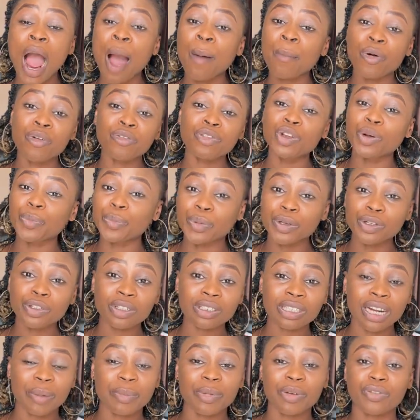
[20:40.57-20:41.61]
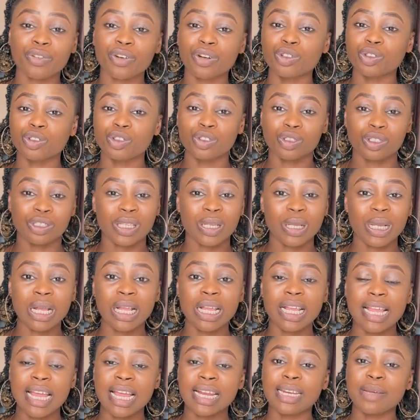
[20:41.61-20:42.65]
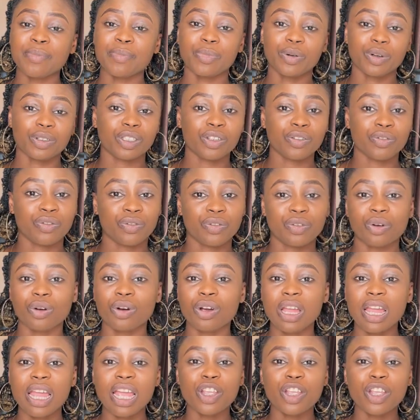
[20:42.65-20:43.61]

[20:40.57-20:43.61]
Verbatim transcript: I'm of the opinion that before you use anybody for